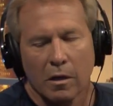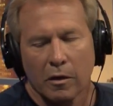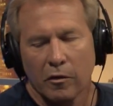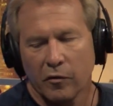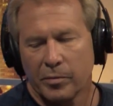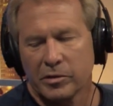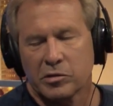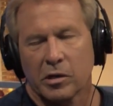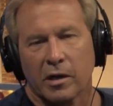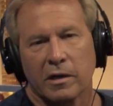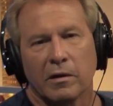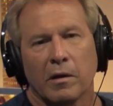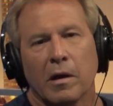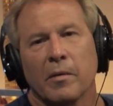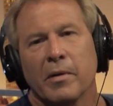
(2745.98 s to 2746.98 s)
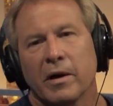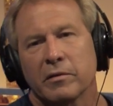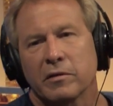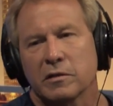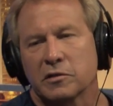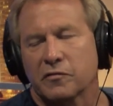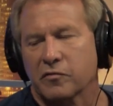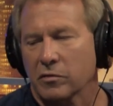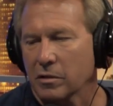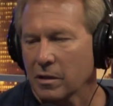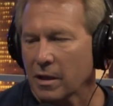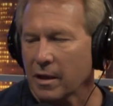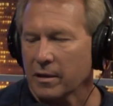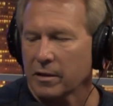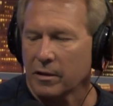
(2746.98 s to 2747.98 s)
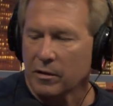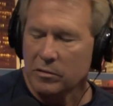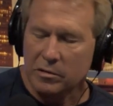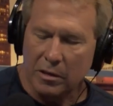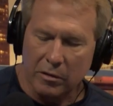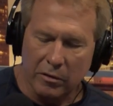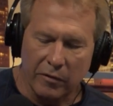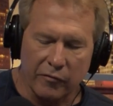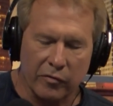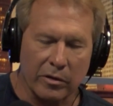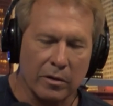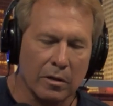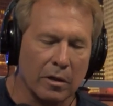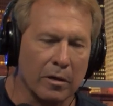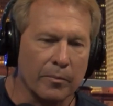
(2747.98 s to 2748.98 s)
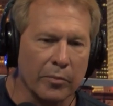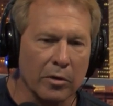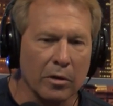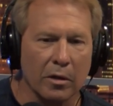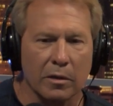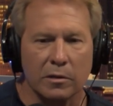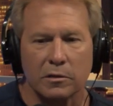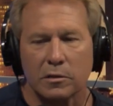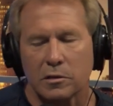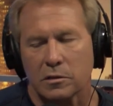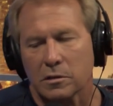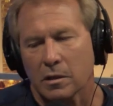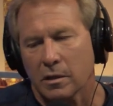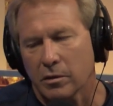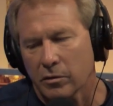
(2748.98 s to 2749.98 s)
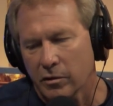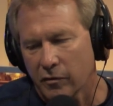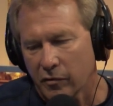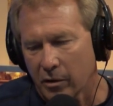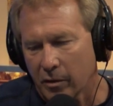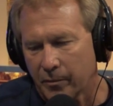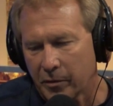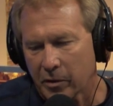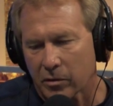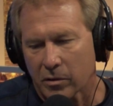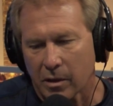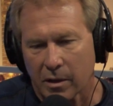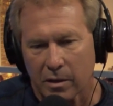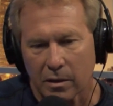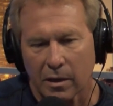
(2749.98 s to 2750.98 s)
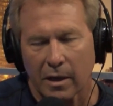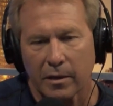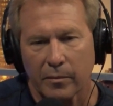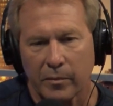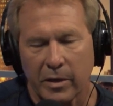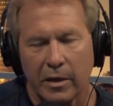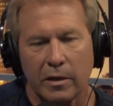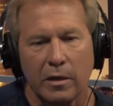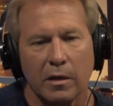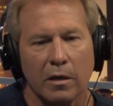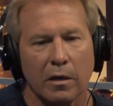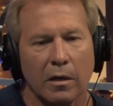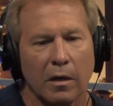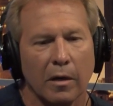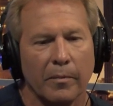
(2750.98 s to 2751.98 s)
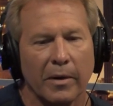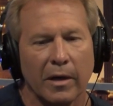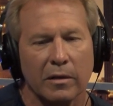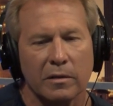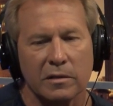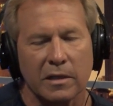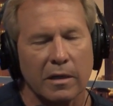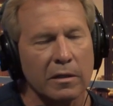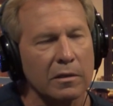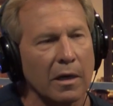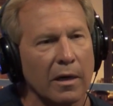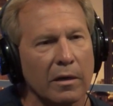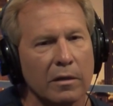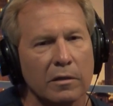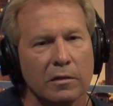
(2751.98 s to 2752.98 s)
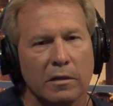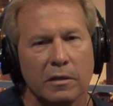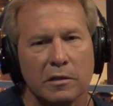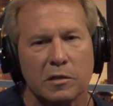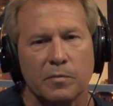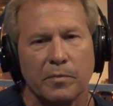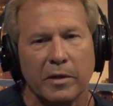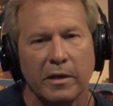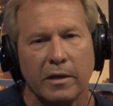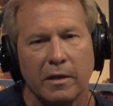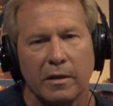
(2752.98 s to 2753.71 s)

You've been talking about this for a lot of years. I know you've written a lot of books. I know you appear on a lot of media about this. How did how did this be?